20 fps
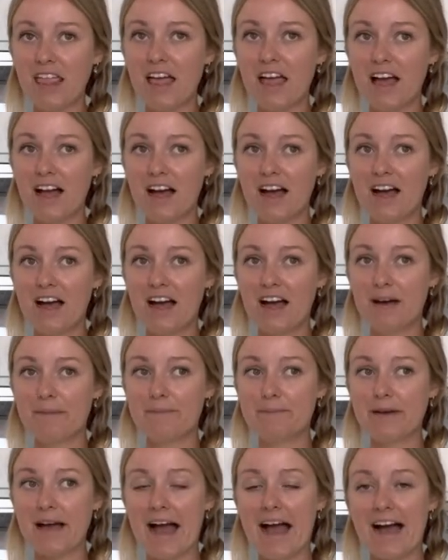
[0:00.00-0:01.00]

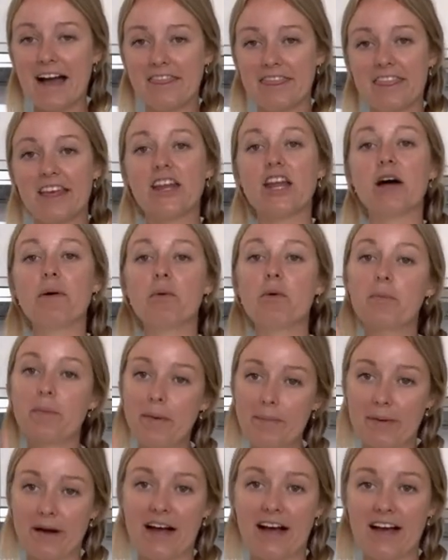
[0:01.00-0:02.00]
and then I will be
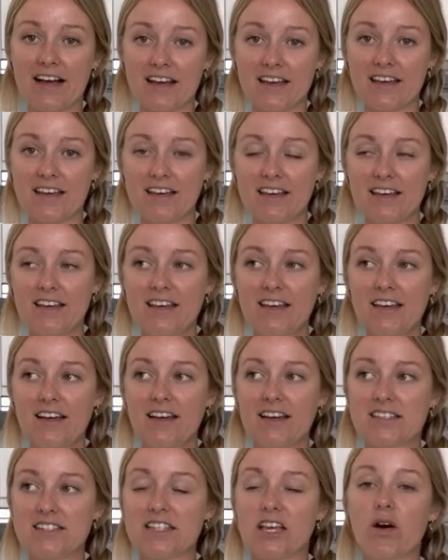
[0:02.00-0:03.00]
back.
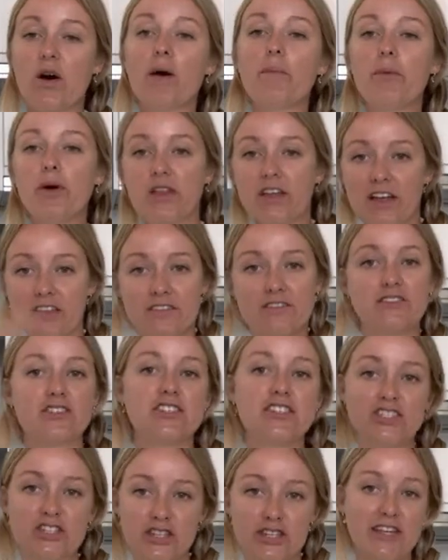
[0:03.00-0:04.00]
So I'll put the other
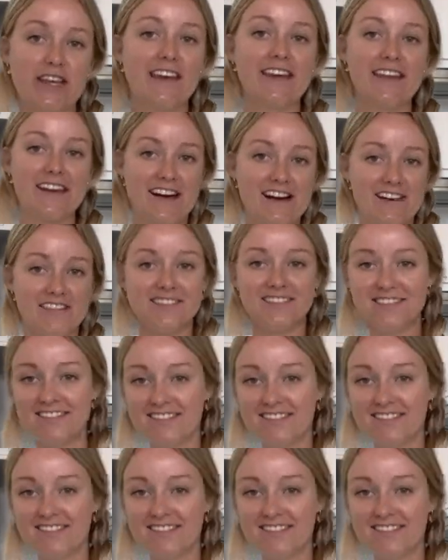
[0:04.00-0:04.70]
footage in here now.